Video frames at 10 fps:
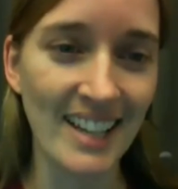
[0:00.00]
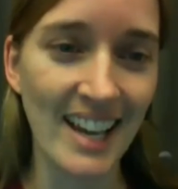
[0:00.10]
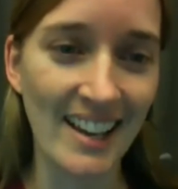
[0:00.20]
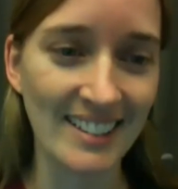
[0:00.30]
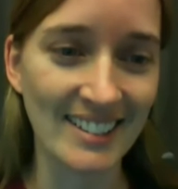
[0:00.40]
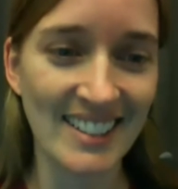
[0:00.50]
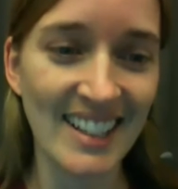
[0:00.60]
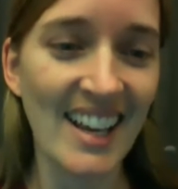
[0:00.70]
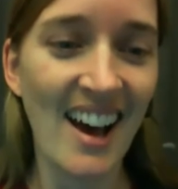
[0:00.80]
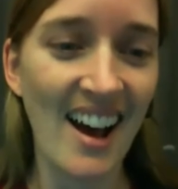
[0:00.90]
Yeah.
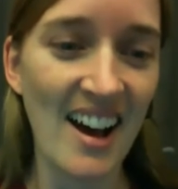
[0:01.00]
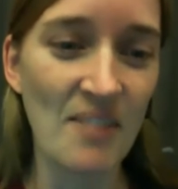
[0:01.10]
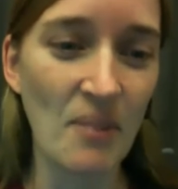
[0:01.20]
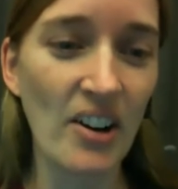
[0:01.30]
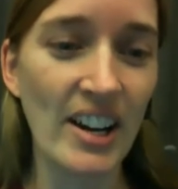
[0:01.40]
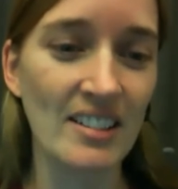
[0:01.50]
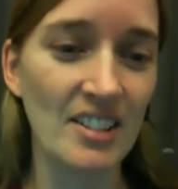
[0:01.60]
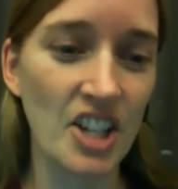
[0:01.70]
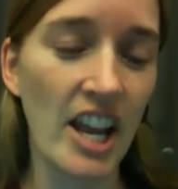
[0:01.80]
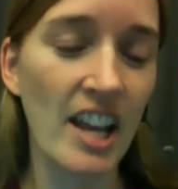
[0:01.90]
All
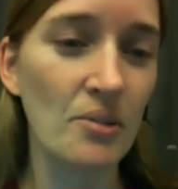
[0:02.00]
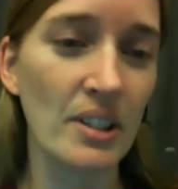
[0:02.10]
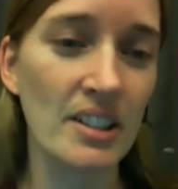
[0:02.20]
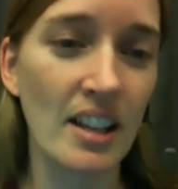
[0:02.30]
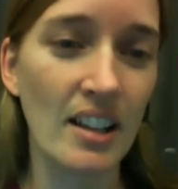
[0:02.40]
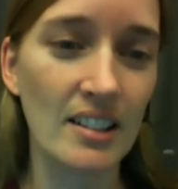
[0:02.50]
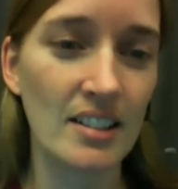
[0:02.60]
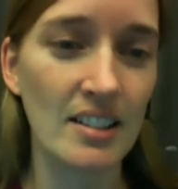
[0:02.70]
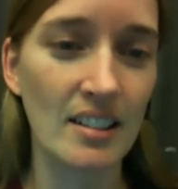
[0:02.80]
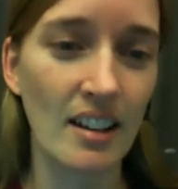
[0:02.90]
right, Jay, you want to tell us
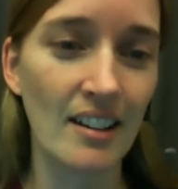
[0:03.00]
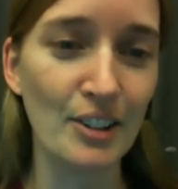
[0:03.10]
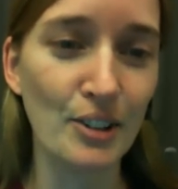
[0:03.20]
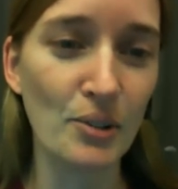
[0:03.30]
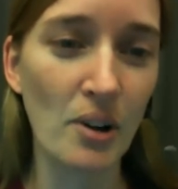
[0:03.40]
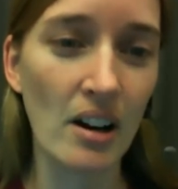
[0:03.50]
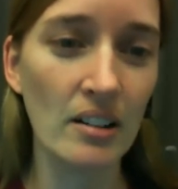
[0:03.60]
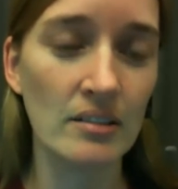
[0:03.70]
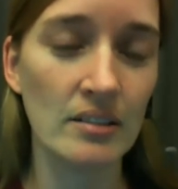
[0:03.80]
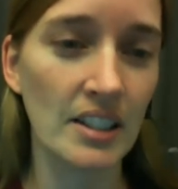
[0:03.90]
who you
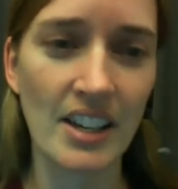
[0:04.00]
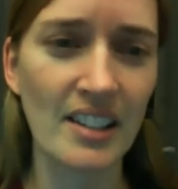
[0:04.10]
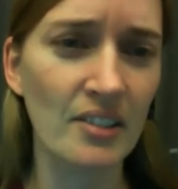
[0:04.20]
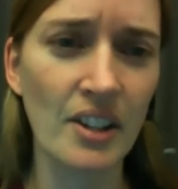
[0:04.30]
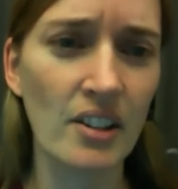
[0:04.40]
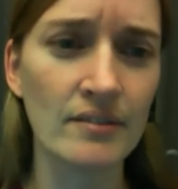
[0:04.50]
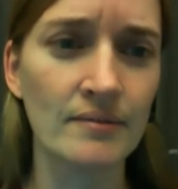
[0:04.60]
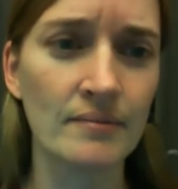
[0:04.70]
are? Because I don't know.